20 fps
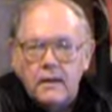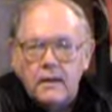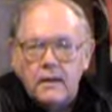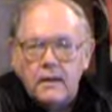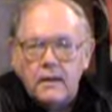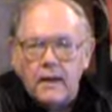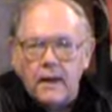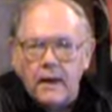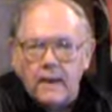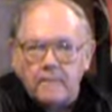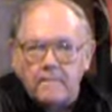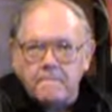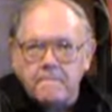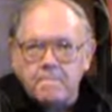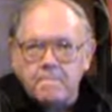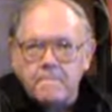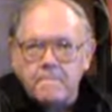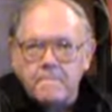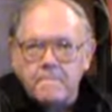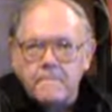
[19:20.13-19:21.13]
yeah,
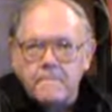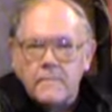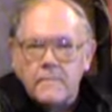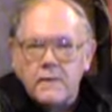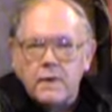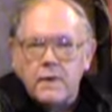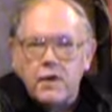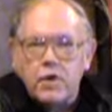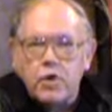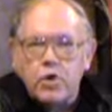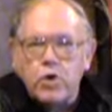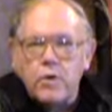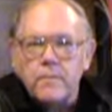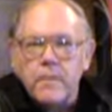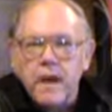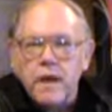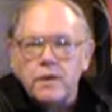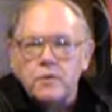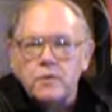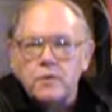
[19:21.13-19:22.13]
can you
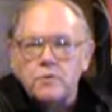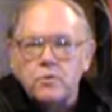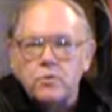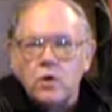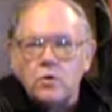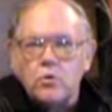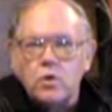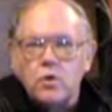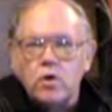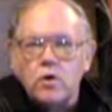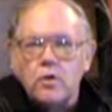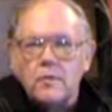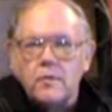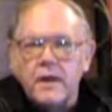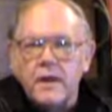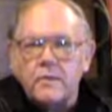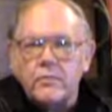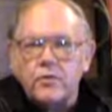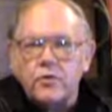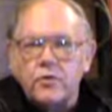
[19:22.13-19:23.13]
imagine what we're going to
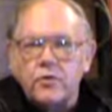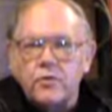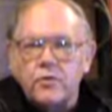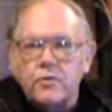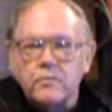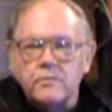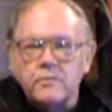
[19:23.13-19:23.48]
be able to do?